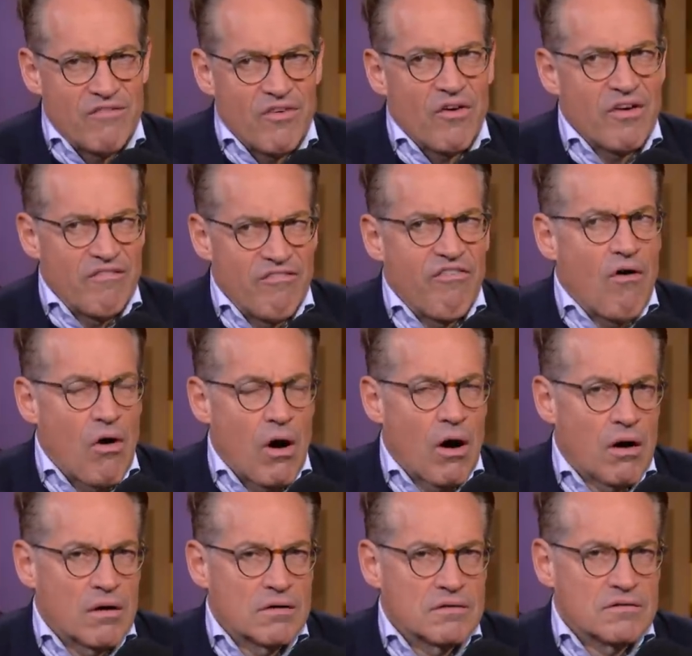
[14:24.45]
very
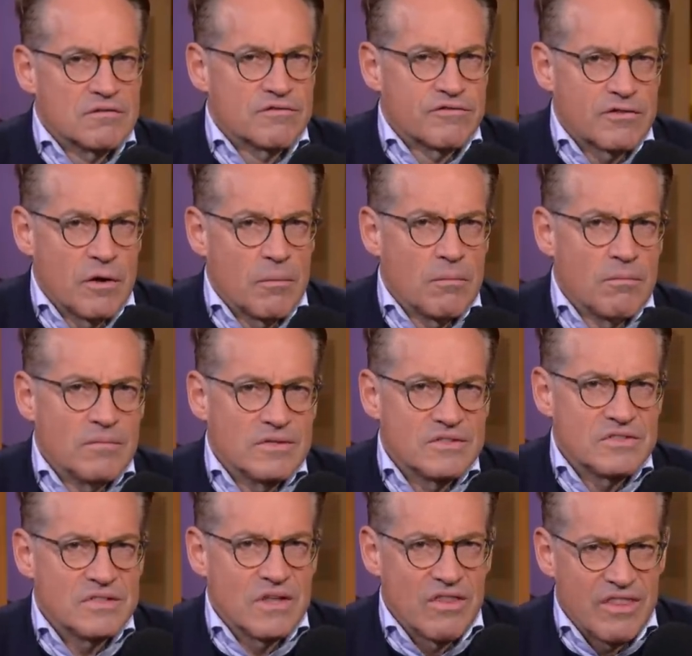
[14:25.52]
far from
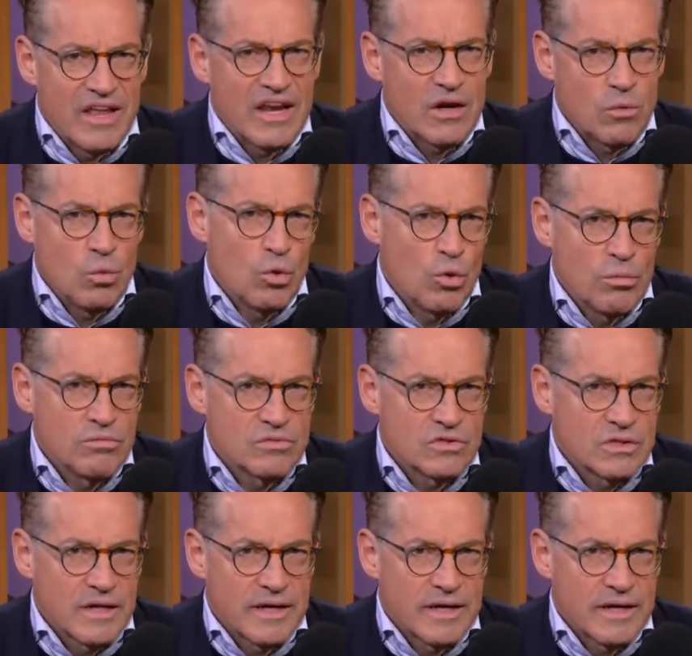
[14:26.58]
synthetic wombs.